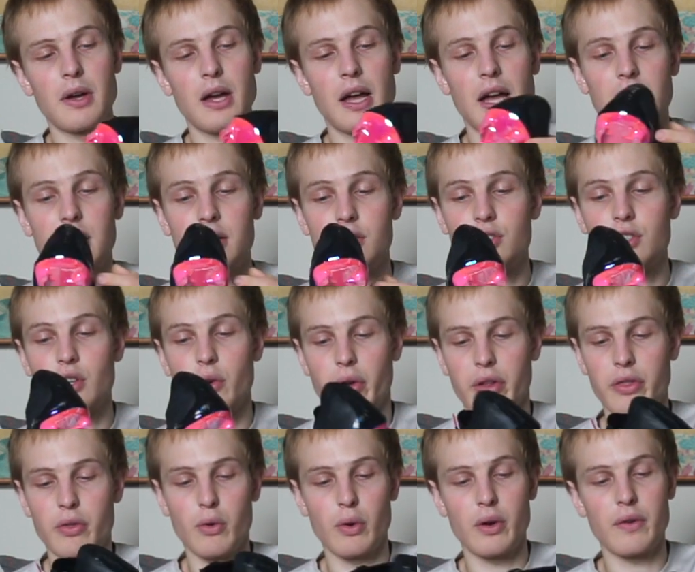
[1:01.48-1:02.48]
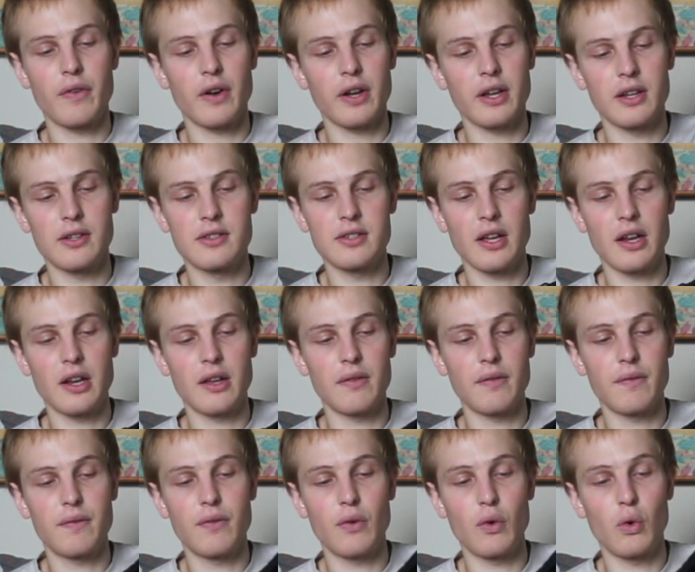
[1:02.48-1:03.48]
and so I thought if I could sell it
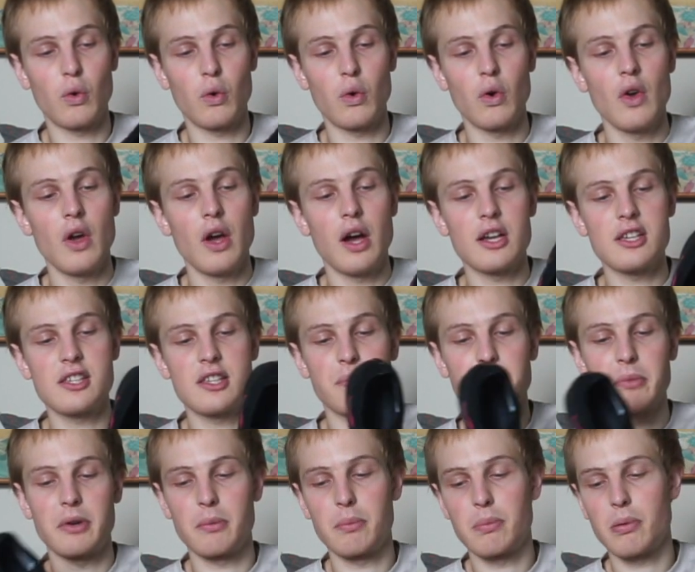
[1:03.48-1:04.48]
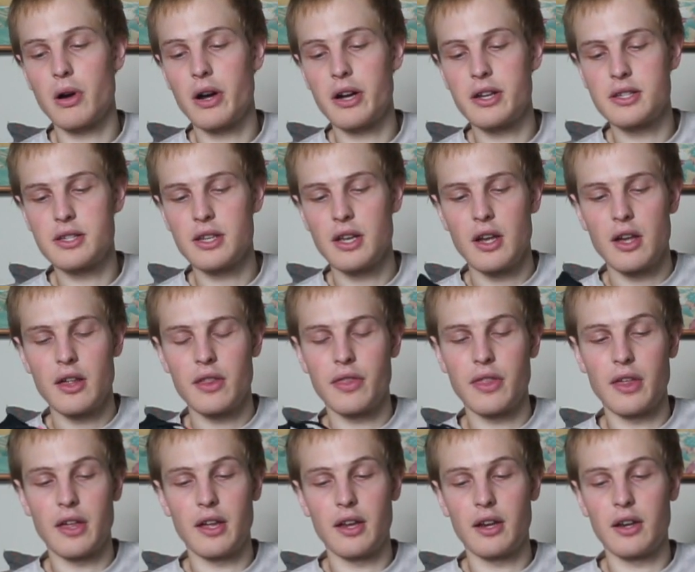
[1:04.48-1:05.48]
for a similar price,
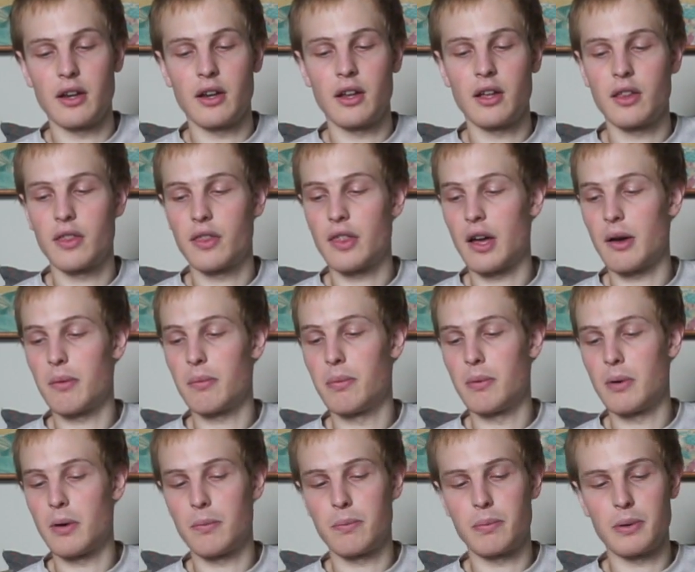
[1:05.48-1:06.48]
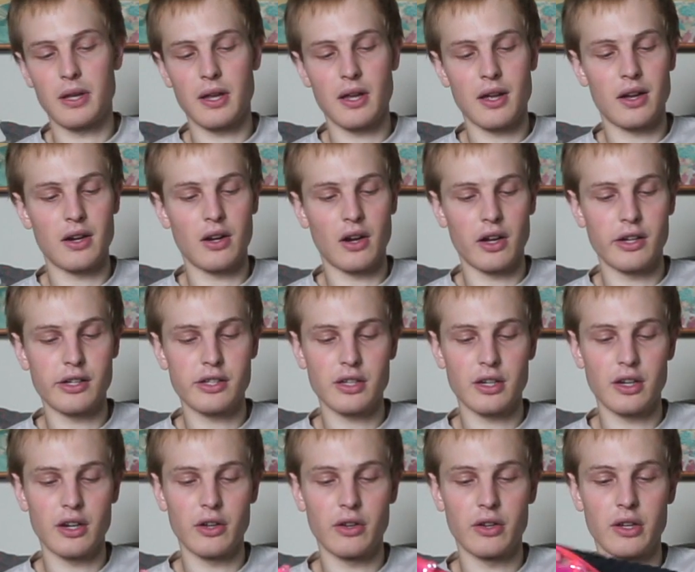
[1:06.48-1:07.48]
then that'd be a nice
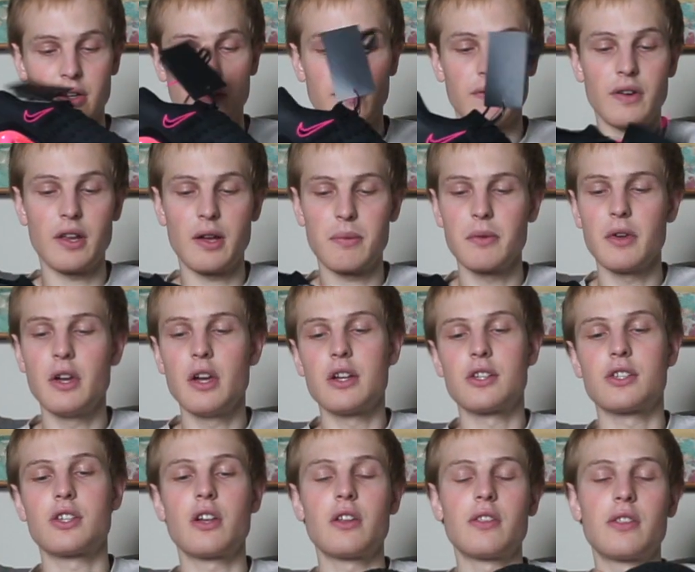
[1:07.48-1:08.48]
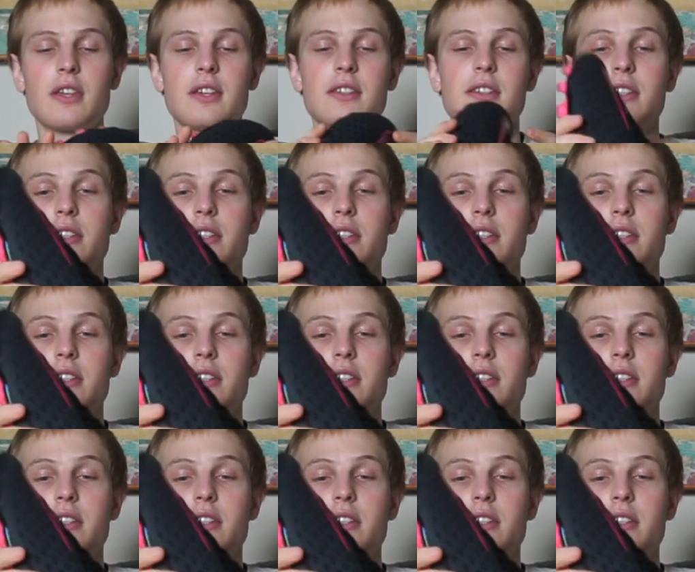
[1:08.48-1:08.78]
low-key flip. So this